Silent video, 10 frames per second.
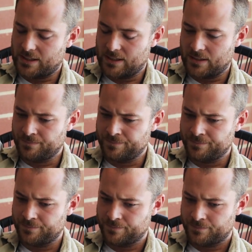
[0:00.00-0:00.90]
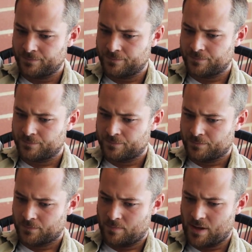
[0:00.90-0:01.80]
about
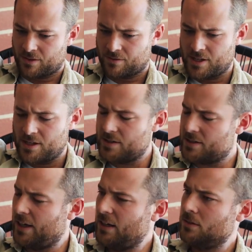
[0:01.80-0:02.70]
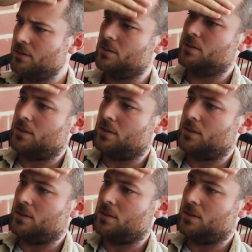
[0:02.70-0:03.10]
3 years now.